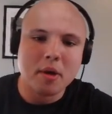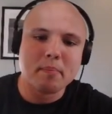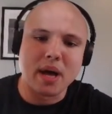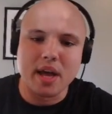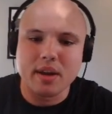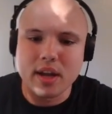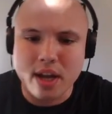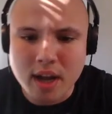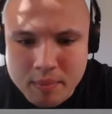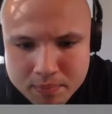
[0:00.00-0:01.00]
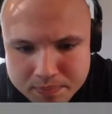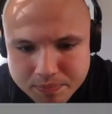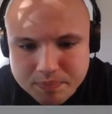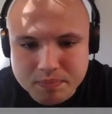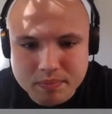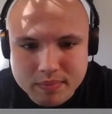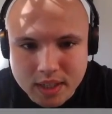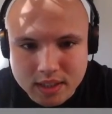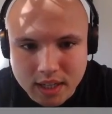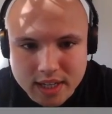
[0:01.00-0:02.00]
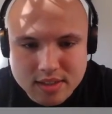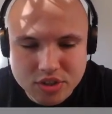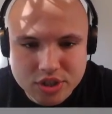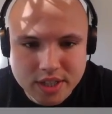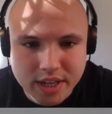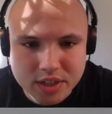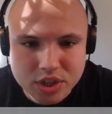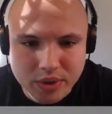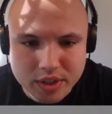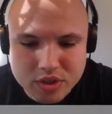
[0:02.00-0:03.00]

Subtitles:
But nonetheless, let's just get into it.